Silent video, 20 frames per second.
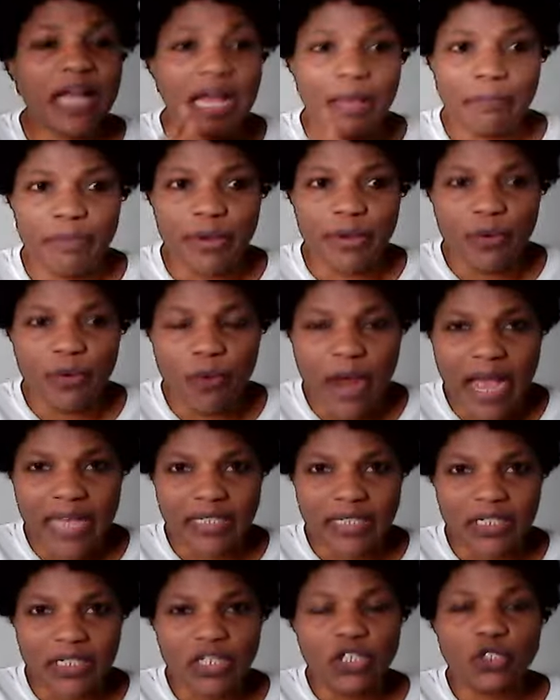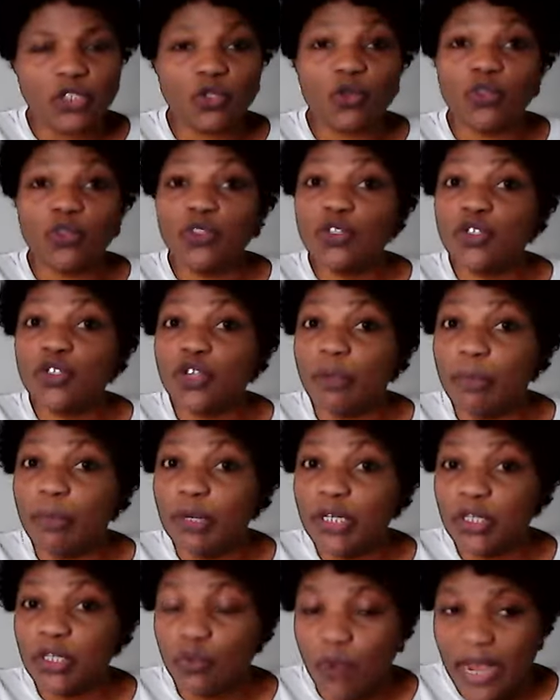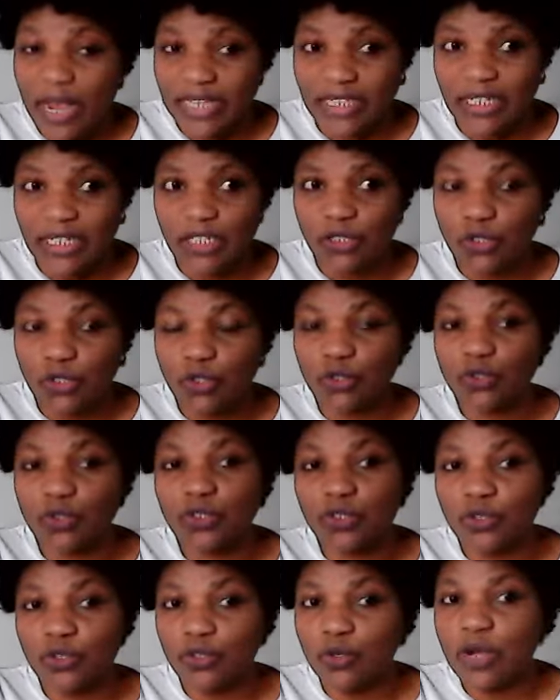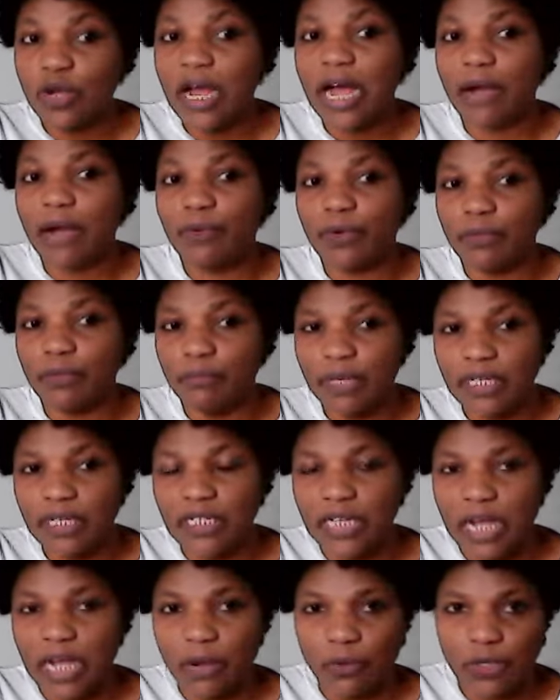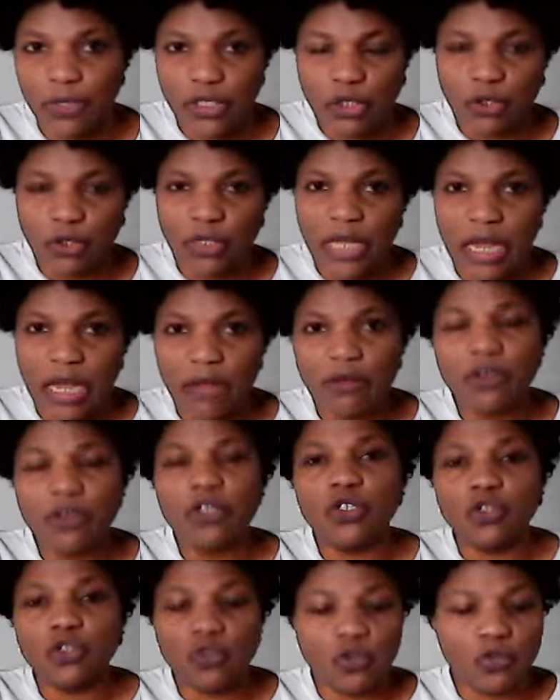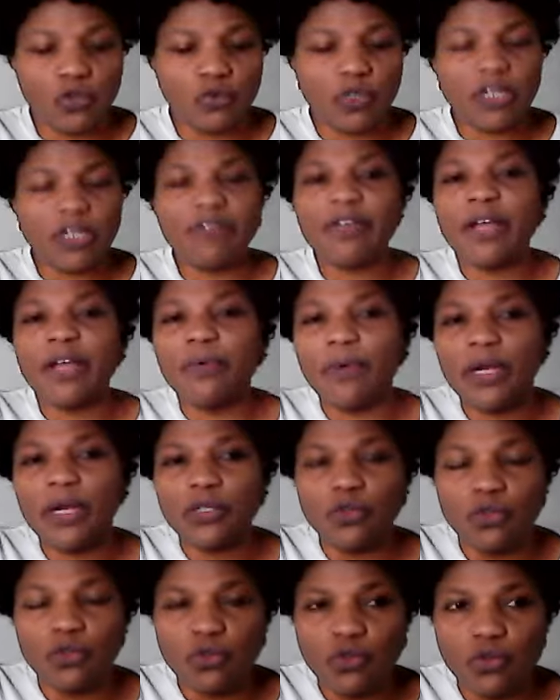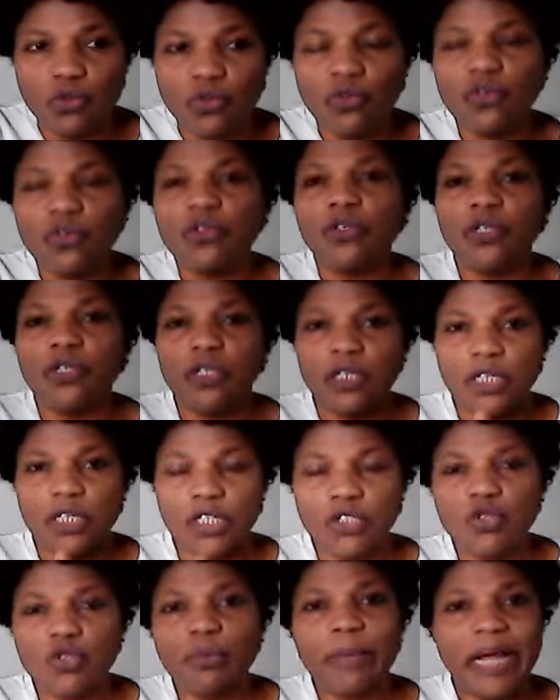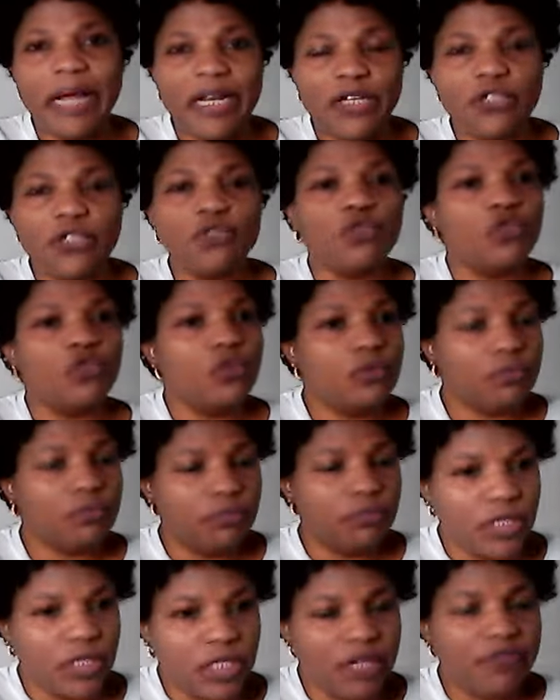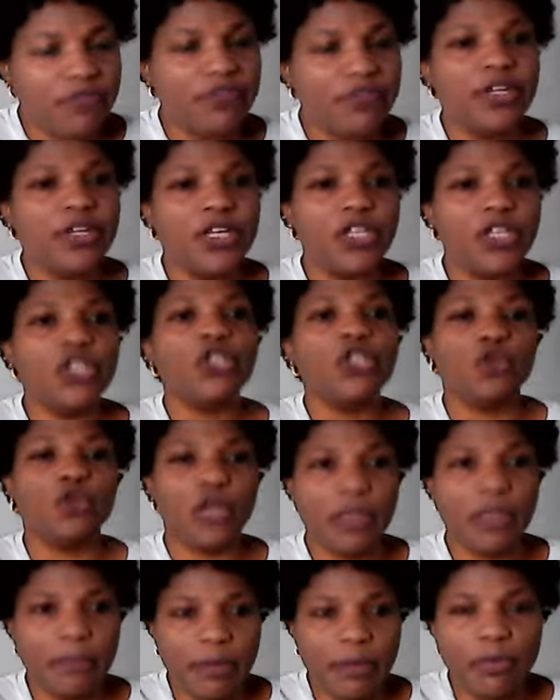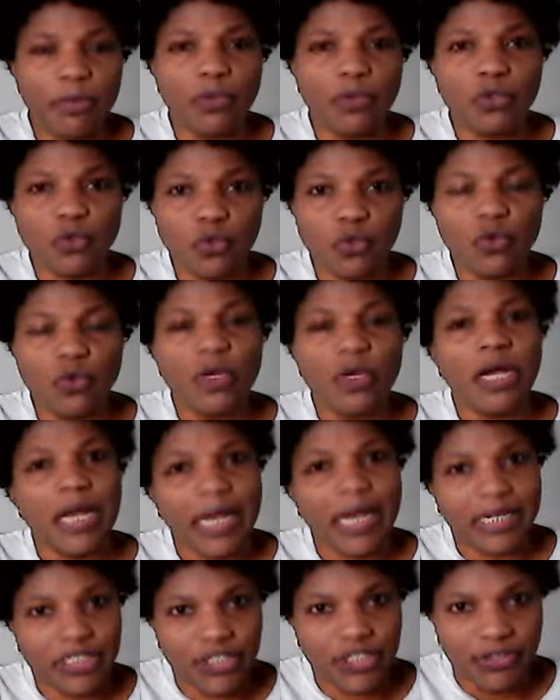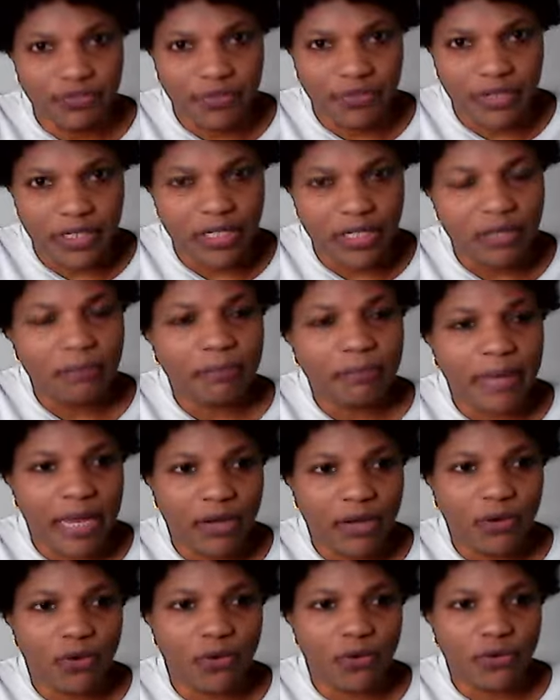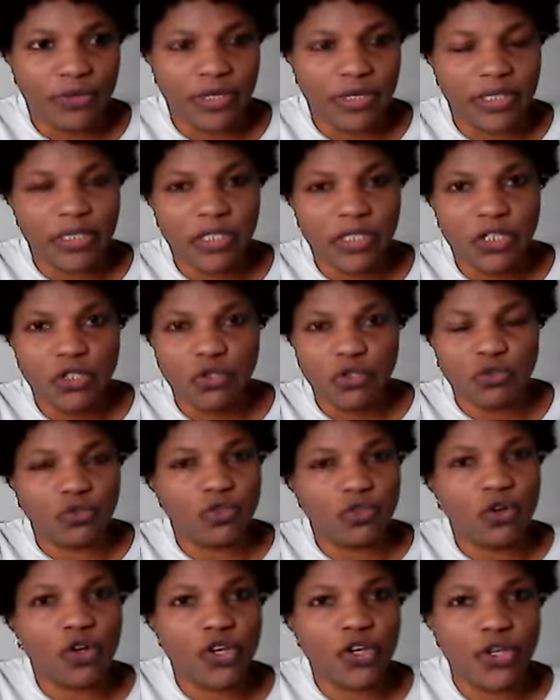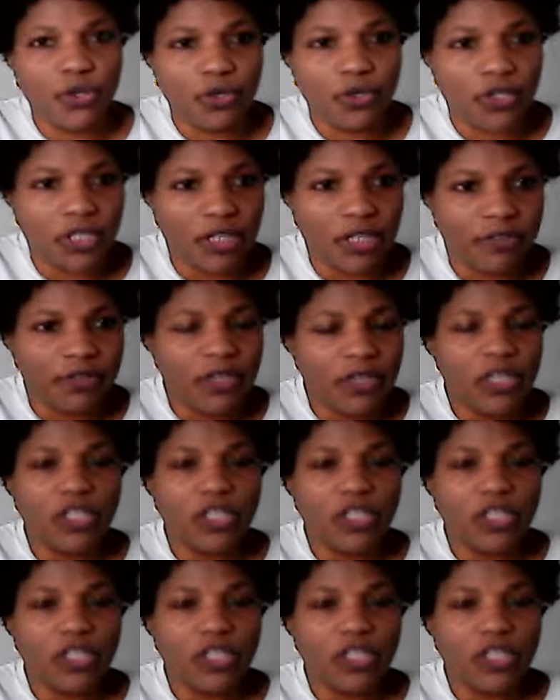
and be wise. So use your money wisely. So you know how we make the calculation now. So whatever you want to do, little by little, be saving it, you can be able to achieve it by God's grace. So don't kill yourself.